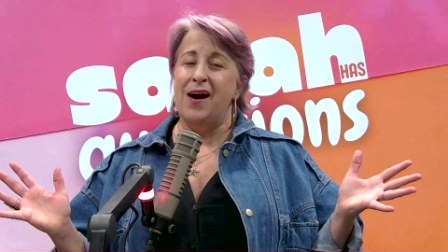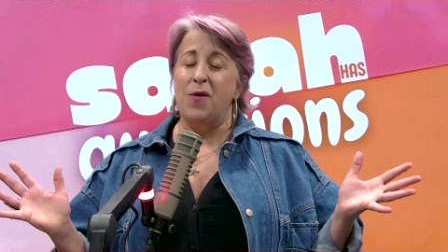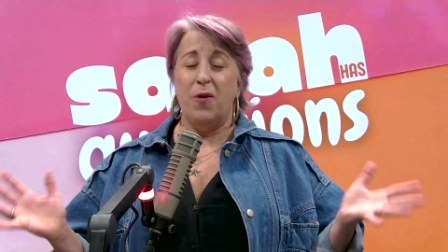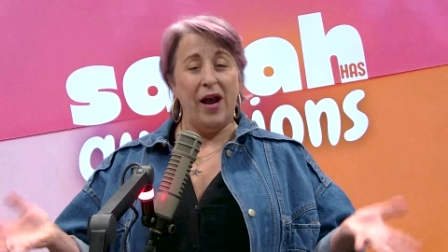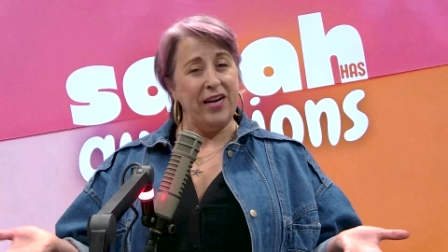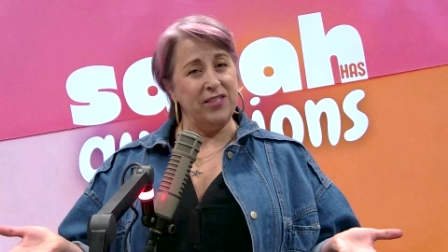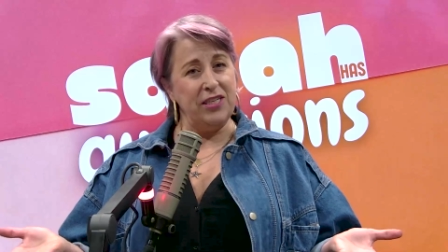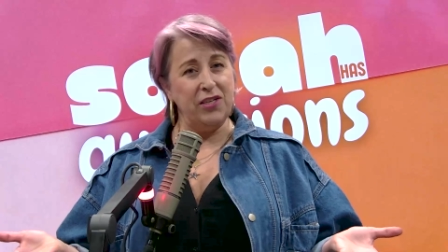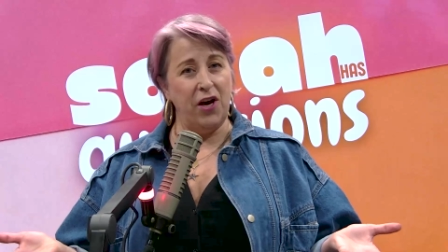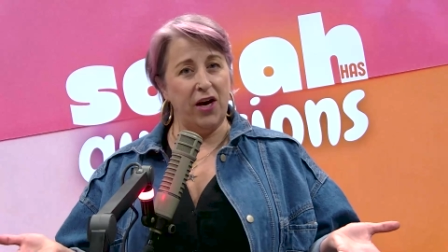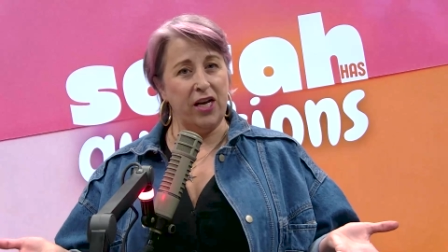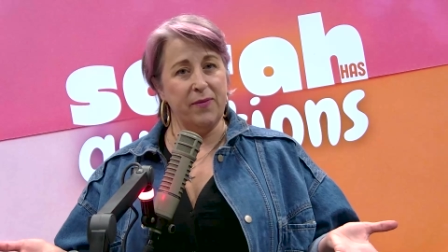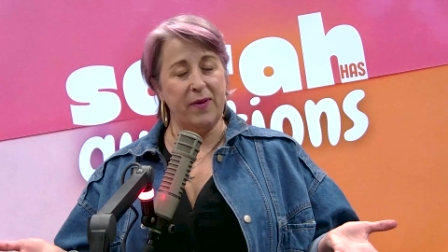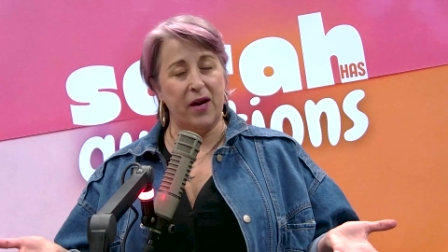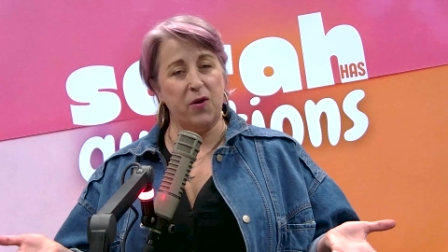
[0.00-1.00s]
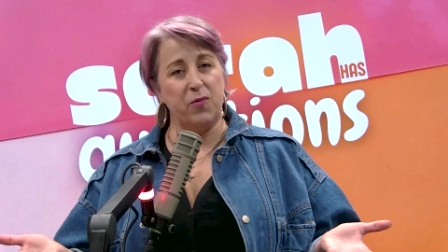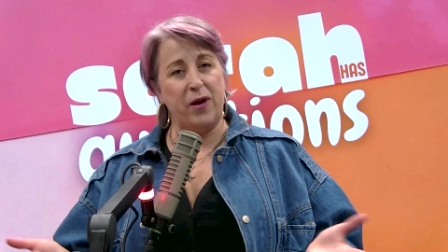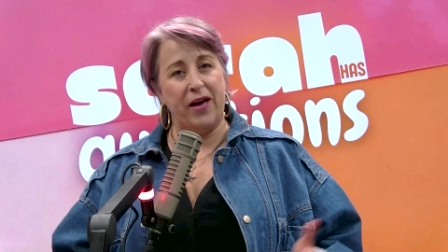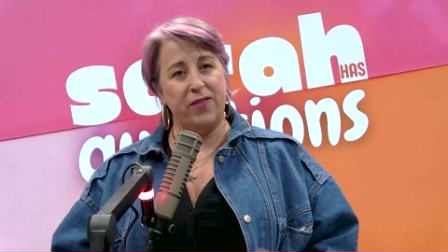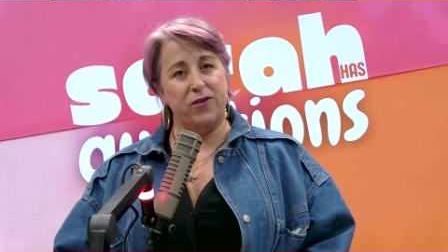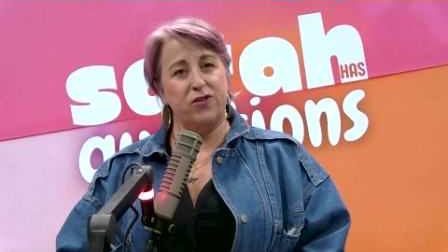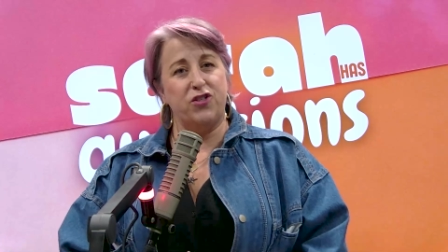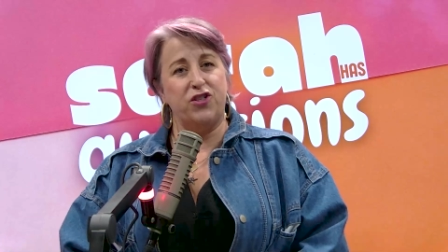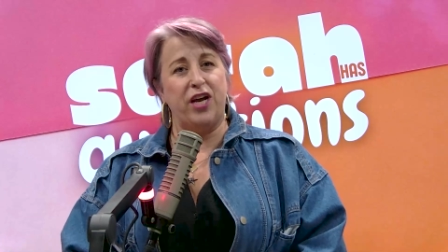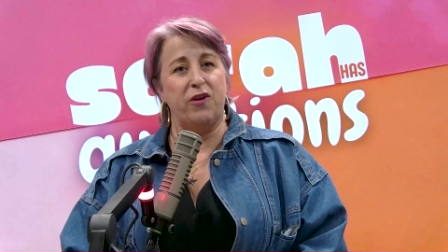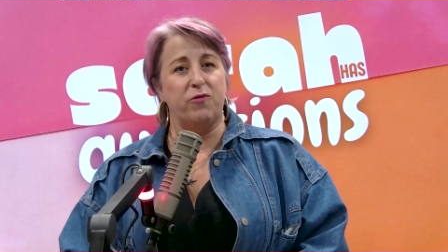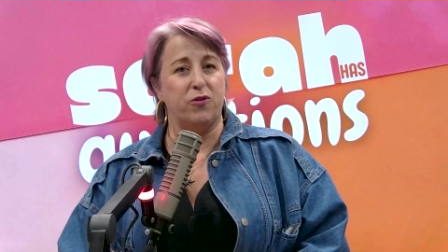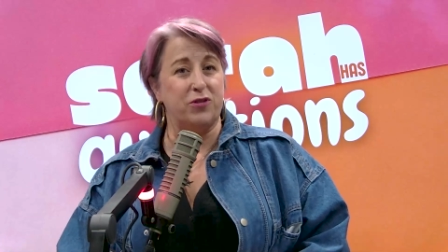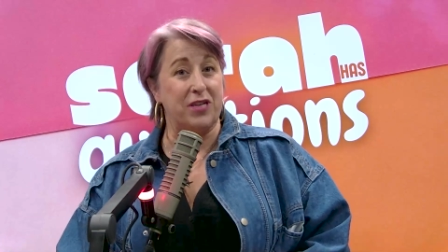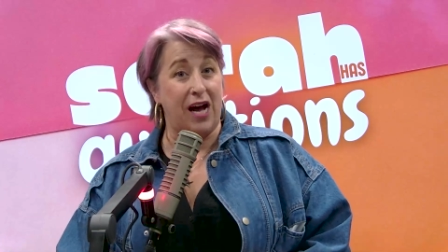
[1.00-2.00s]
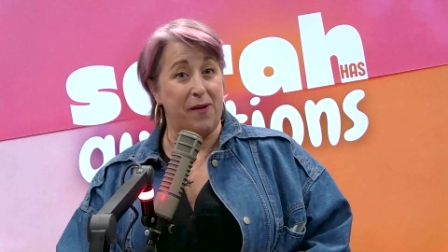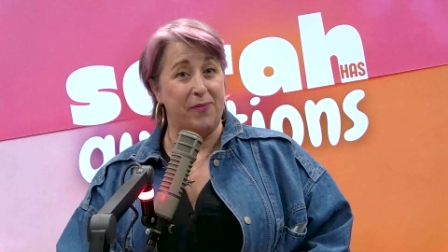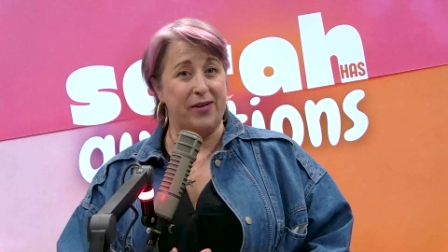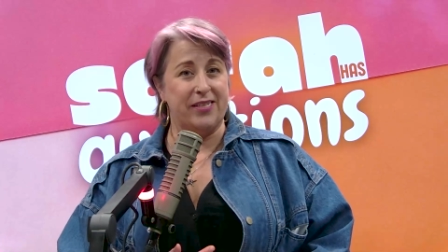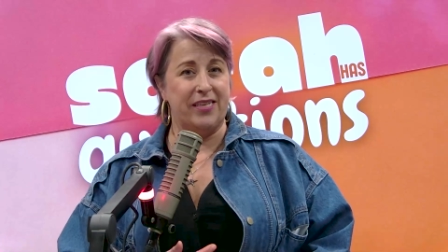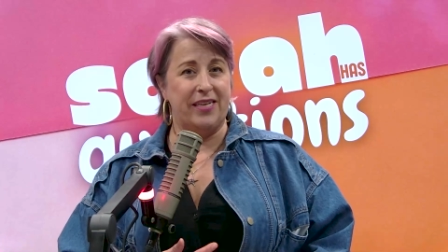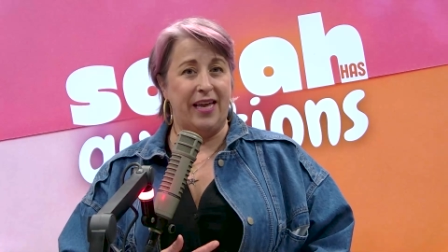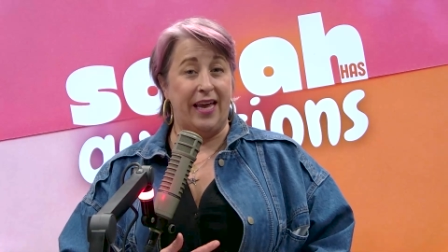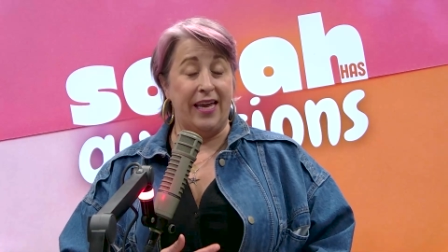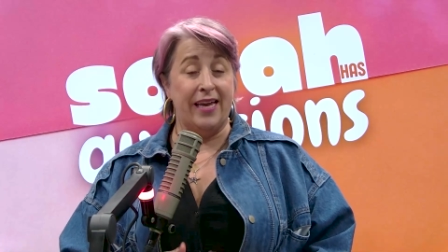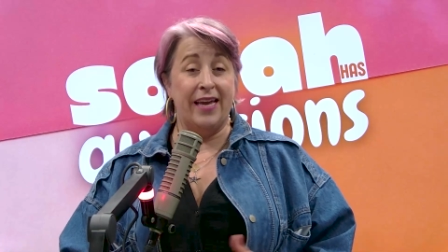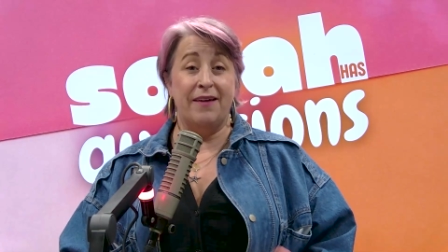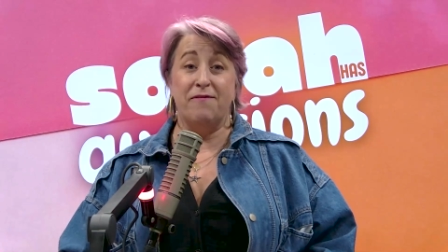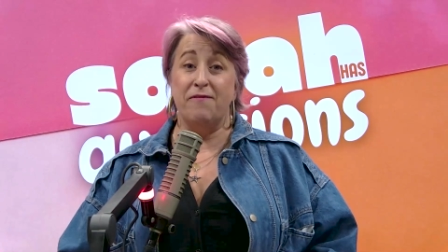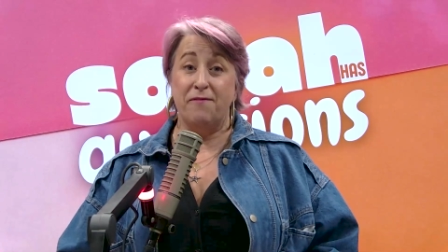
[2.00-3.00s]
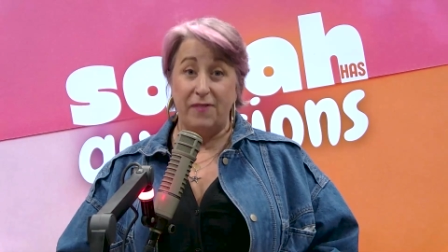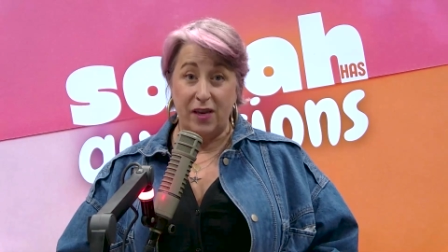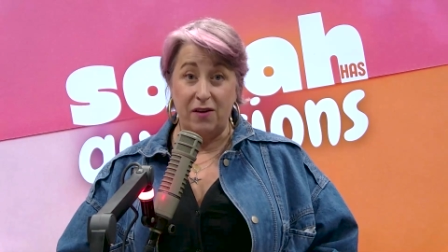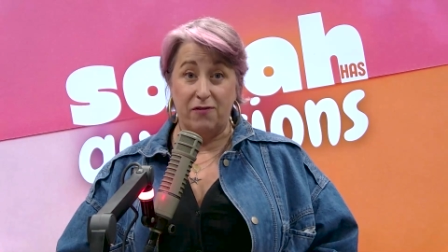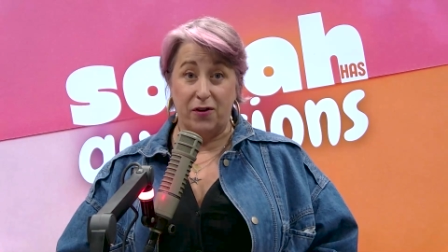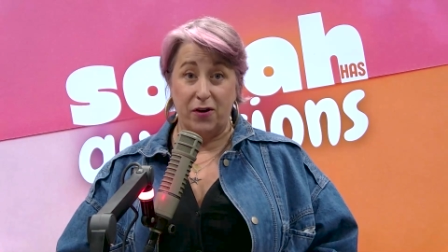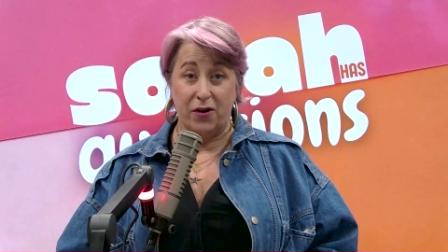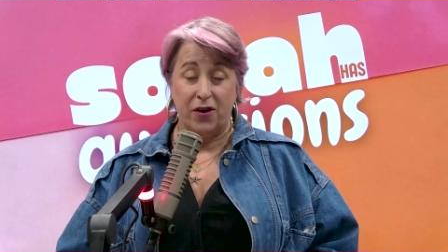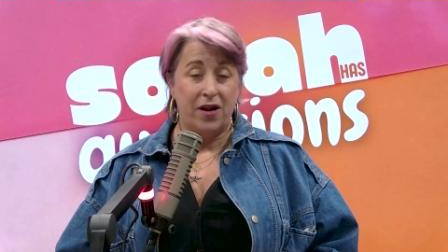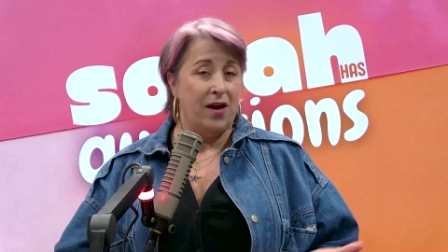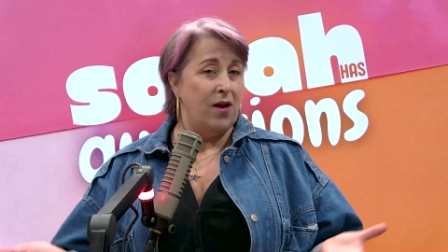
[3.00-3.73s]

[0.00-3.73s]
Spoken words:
We're actually talking about a rather general topic today, fever.